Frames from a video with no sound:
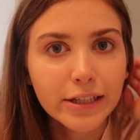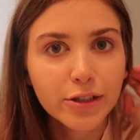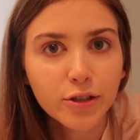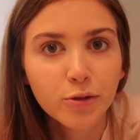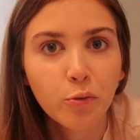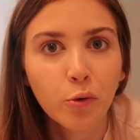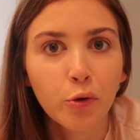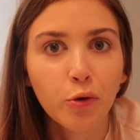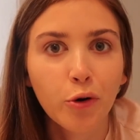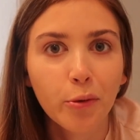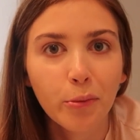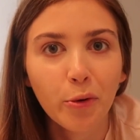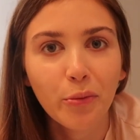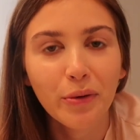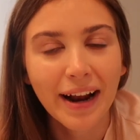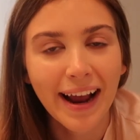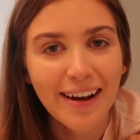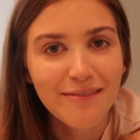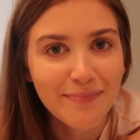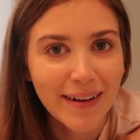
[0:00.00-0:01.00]
It looks more normal
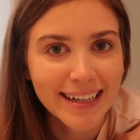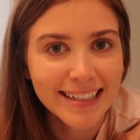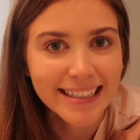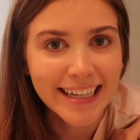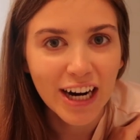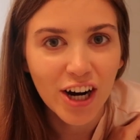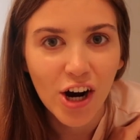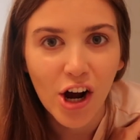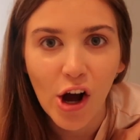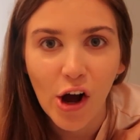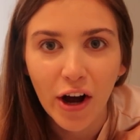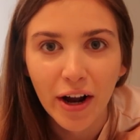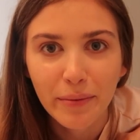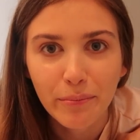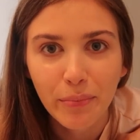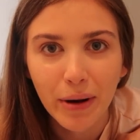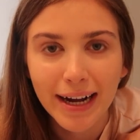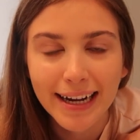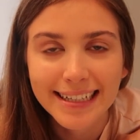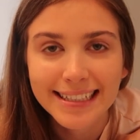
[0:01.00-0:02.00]
when I have mascara
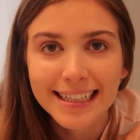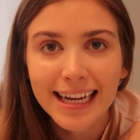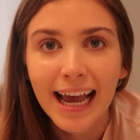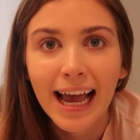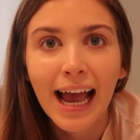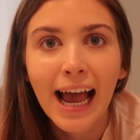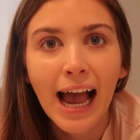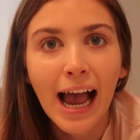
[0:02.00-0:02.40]
on, but